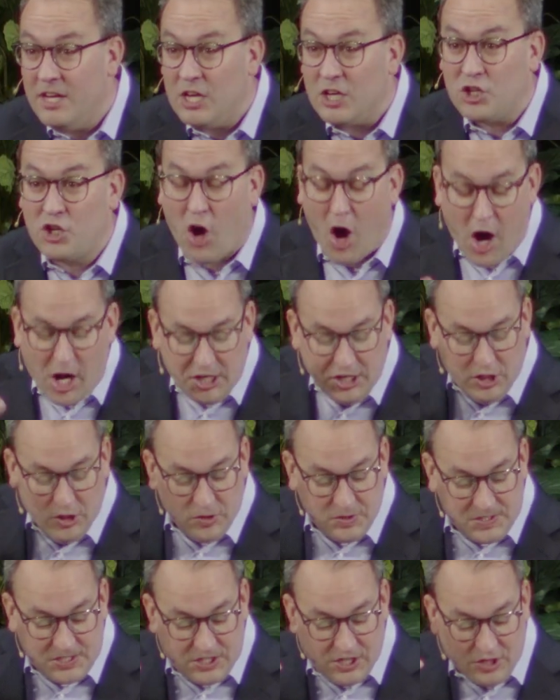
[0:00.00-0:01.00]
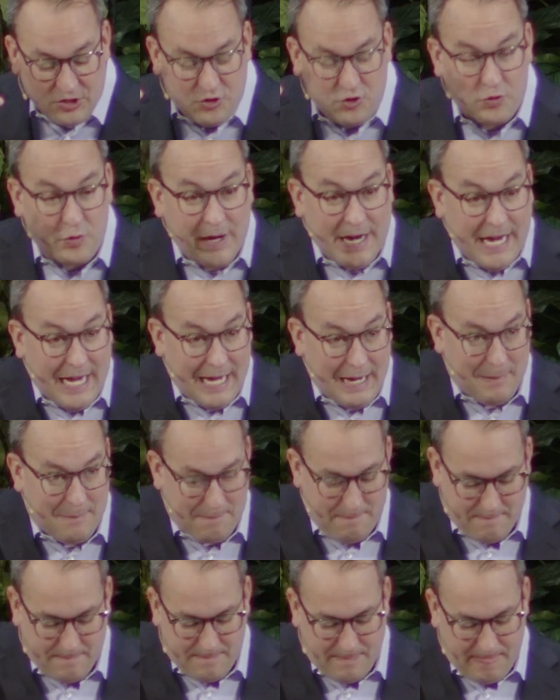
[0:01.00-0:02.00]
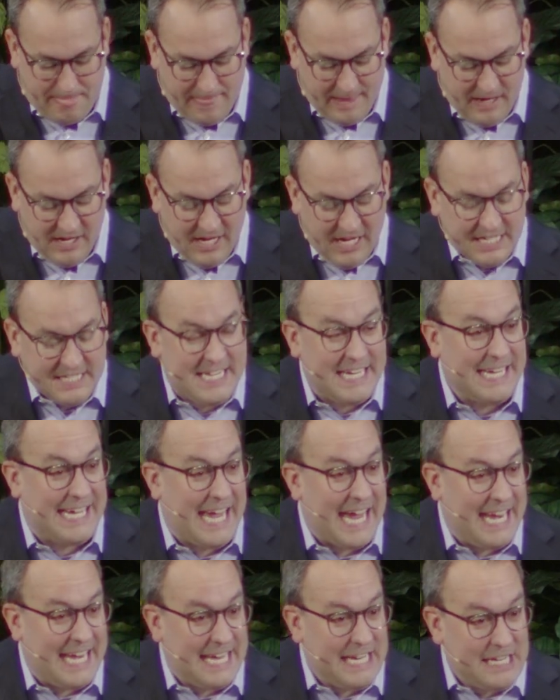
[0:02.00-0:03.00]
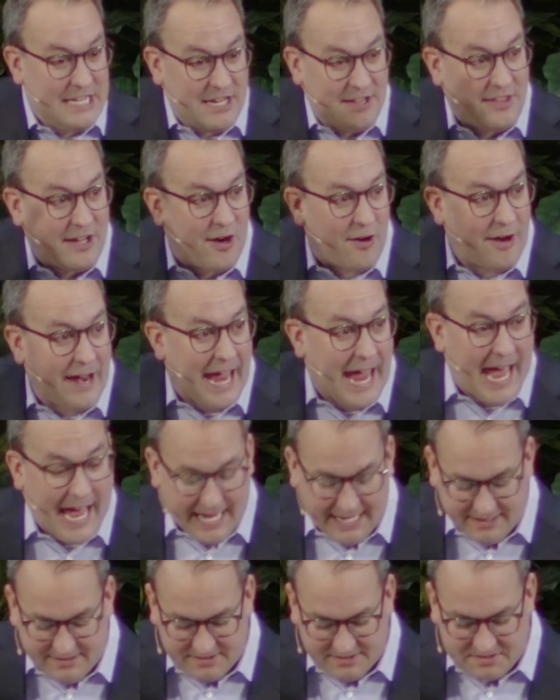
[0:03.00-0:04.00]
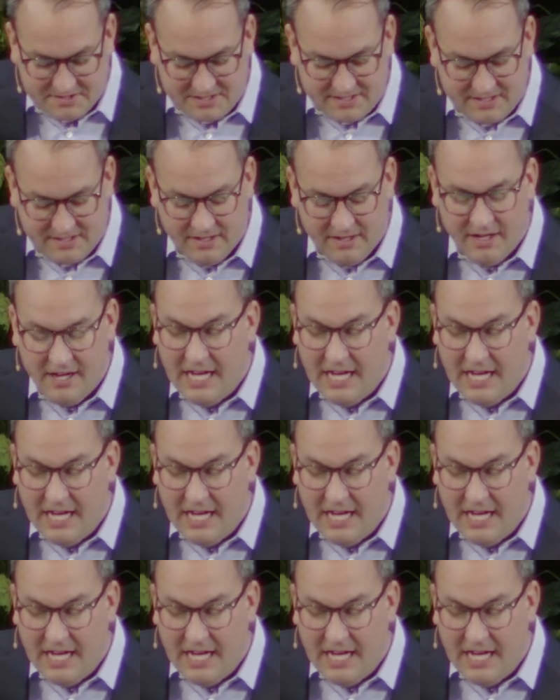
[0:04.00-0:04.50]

God used a dream to get into their heads,